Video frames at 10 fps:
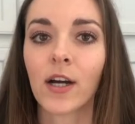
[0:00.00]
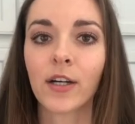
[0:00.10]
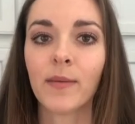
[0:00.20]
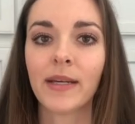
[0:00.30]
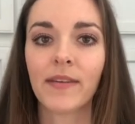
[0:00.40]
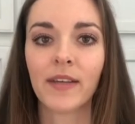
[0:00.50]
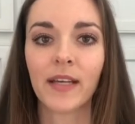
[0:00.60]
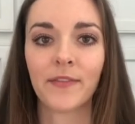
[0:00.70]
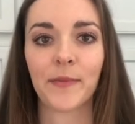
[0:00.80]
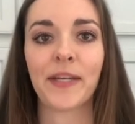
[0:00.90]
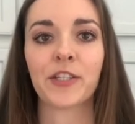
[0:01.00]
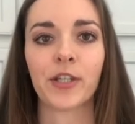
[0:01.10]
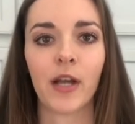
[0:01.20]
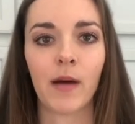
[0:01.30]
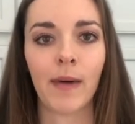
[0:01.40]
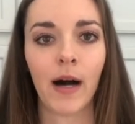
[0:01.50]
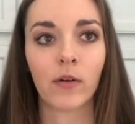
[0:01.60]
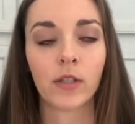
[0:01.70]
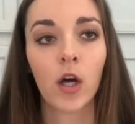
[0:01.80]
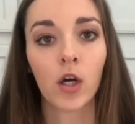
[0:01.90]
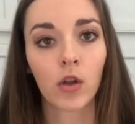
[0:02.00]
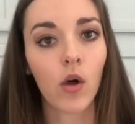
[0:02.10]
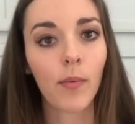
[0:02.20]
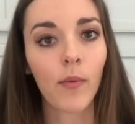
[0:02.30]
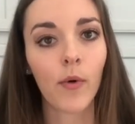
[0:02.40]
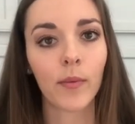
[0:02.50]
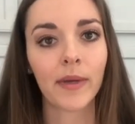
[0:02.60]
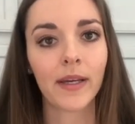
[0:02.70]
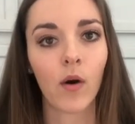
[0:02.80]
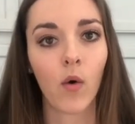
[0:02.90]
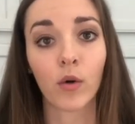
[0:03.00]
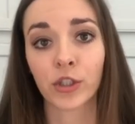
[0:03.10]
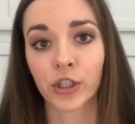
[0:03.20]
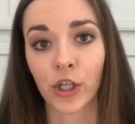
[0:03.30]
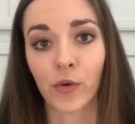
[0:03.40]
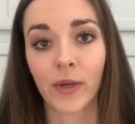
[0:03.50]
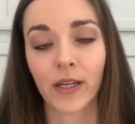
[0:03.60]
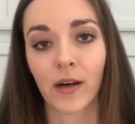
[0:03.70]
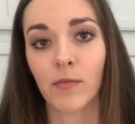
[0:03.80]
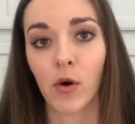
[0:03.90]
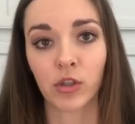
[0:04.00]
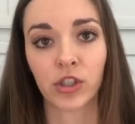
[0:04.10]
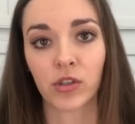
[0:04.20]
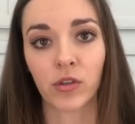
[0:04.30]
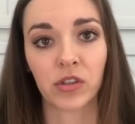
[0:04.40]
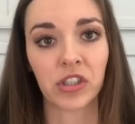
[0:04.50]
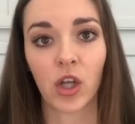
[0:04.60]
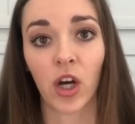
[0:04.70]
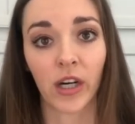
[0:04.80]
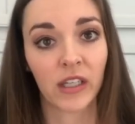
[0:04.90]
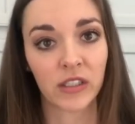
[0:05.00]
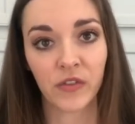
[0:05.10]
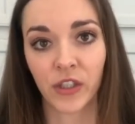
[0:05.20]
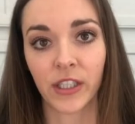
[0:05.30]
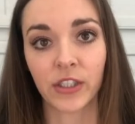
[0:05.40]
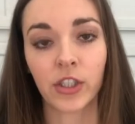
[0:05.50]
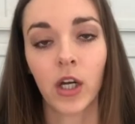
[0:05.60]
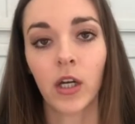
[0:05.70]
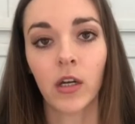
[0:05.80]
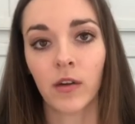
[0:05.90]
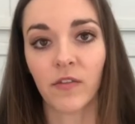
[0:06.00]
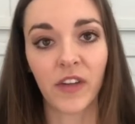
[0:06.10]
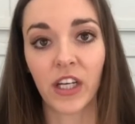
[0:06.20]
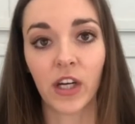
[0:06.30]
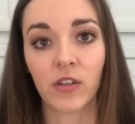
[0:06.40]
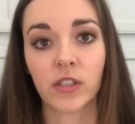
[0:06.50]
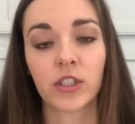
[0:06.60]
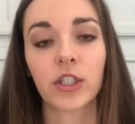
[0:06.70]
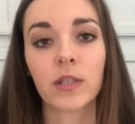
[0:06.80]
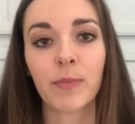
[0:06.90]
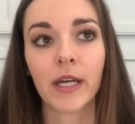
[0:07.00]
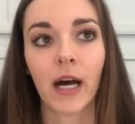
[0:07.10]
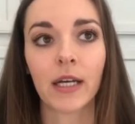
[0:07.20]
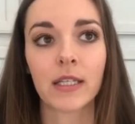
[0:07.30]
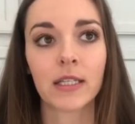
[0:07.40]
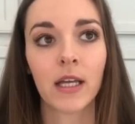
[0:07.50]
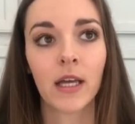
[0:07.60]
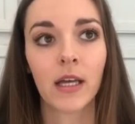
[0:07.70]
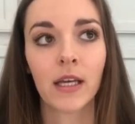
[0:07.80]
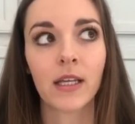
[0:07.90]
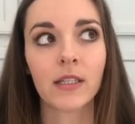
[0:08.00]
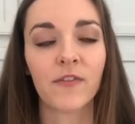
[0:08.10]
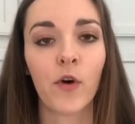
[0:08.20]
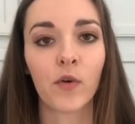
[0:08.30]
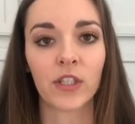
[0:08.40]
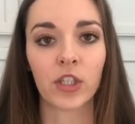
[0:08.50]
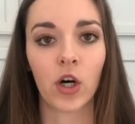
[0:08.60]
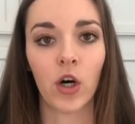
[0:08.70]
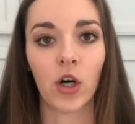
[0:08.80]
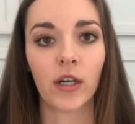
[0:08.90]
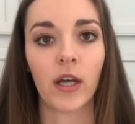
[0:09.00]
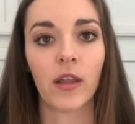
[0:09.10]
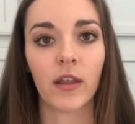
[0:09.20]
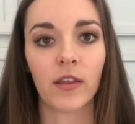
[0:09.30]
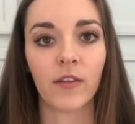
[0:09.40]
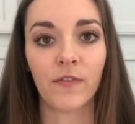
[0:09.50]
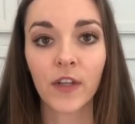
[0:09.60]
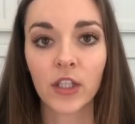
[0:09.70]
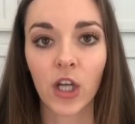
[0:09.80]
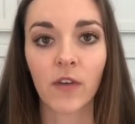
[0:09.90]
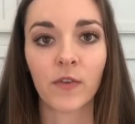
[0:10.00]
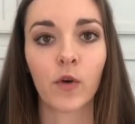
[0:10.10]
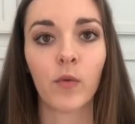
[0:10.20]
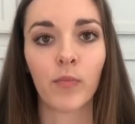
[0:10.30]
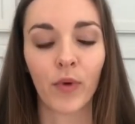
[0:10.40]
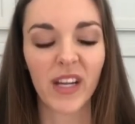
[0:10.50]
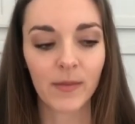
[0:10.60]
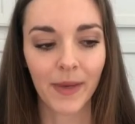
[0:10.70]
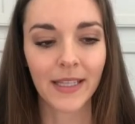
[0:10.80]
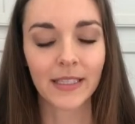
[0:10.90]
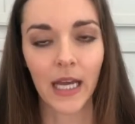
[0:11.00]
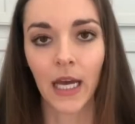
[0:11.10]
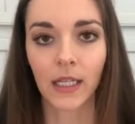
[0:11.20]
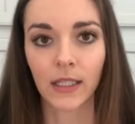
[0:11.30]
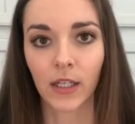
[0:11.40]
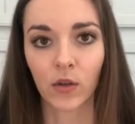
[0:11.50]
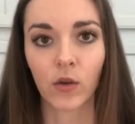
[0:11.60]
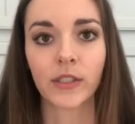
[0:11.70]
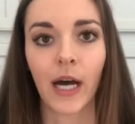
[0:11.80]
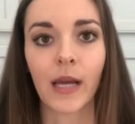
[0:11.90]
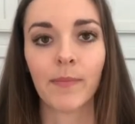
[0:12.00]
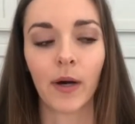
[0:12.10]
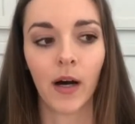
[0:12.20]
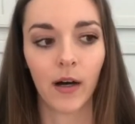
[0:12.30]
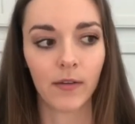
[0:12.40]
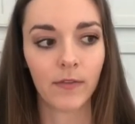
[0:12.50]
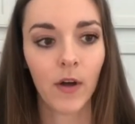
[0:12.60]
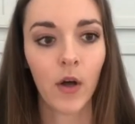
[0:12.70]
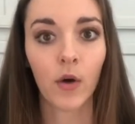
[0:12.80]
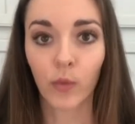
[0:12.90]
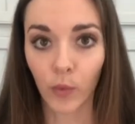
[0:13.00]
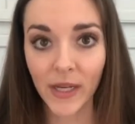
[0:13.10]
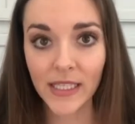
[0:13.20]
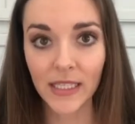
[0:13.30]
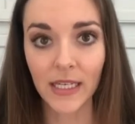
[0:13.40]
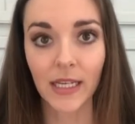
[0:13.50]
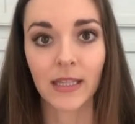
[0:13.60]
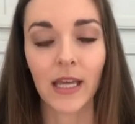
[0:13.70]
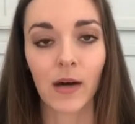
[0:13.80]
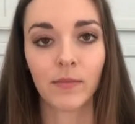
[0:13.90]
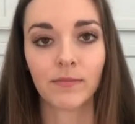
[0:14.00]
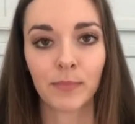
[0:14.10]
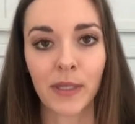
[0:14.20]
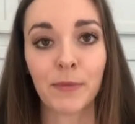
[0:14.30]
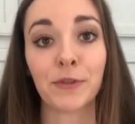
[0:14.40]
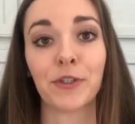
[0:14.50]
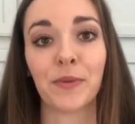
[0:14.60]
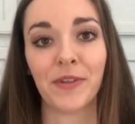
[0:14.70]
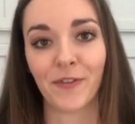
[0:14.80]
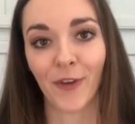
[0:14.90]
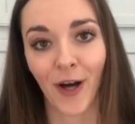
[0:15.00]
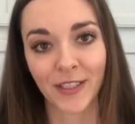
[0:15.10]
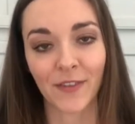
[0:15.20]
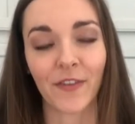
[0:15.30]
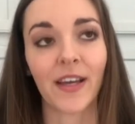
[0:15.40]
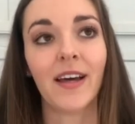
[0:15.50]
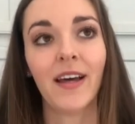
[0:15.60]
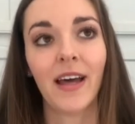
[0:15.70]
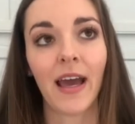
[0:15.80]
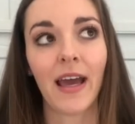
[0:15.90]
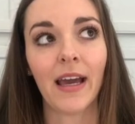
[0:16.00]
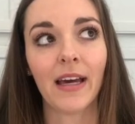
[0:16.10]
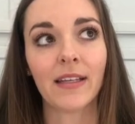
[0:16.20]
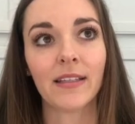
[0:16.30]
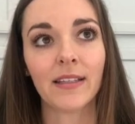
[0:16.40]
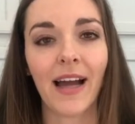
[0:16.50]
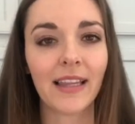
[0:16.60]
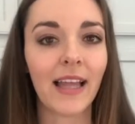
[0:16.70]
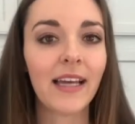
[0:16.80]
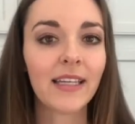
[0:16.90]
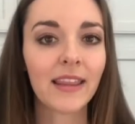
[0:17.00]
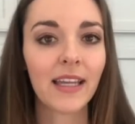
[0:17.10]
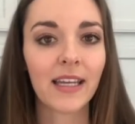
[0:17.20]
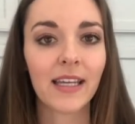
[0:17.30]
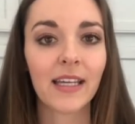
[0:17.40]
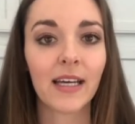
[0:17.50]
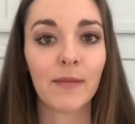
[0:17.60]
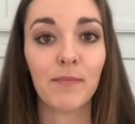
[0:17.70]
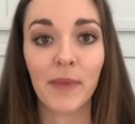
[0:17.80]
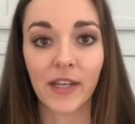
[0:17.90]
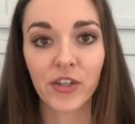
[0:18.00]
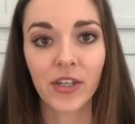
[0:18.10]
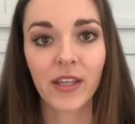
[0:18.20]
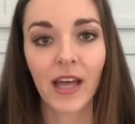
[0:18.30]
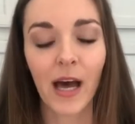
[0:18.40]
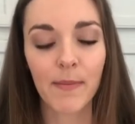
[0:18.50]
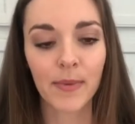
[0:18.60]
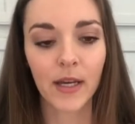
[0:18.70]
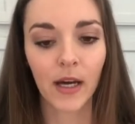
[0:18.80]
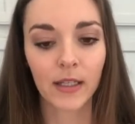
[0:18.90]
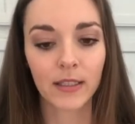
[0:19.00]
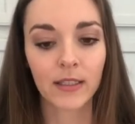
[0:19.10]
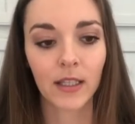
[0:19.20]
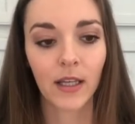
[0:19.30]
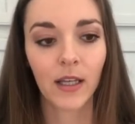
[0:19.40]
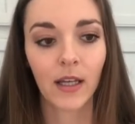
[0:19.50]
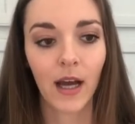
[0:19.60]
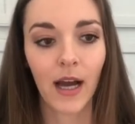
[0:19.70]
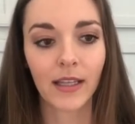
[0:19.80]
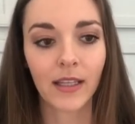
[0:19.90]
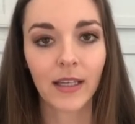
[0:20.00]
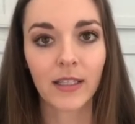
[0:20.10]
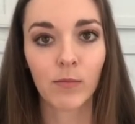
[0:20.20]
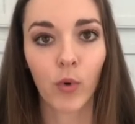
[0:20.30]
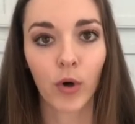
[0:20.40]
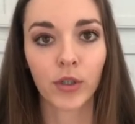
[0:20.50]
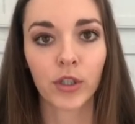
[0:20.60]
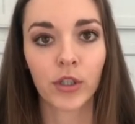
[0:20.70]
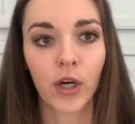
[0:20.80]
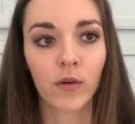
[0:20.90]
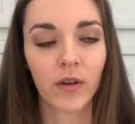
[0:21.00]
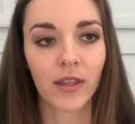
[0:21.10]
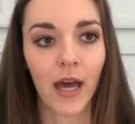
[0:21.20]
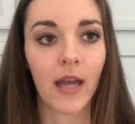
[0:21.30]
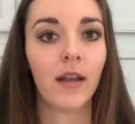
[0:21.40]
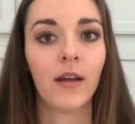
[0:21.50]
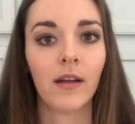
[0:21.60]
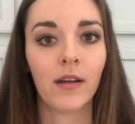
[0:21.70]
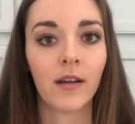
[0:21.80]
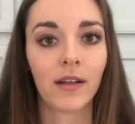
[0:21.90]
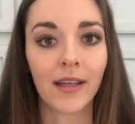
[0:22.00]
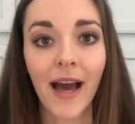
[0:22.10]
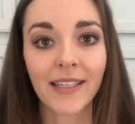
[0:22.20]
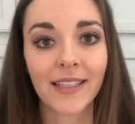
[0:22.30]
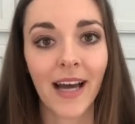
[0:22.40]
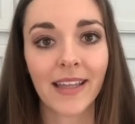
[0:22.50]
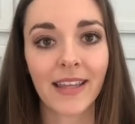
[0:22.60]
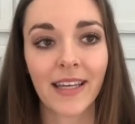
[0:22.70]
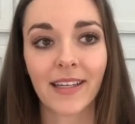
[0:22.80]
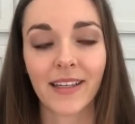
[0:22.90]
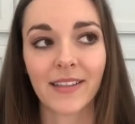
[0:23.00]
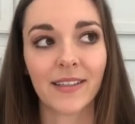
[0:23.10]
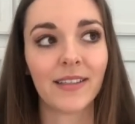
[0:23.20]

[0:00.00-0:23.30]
not going to be giving information about global warming or showing emotional slaughterhouse footage videos, just because he's focused on the philosophical, brain-based, analytical type of reasoning that people do in philosophy. And I liked that he mentioned that, because I think it's important to note that, yes, I think